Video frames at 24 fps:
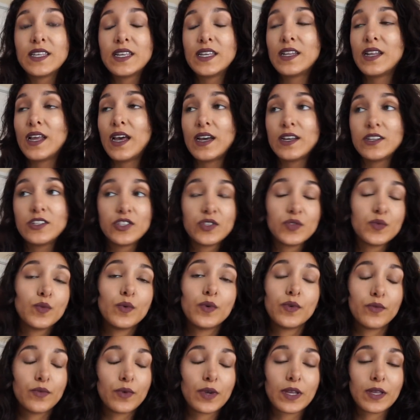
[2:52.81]
and I just
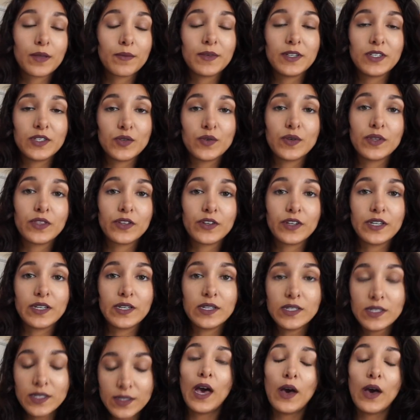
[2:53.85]
wouldn't recommend doing their ears.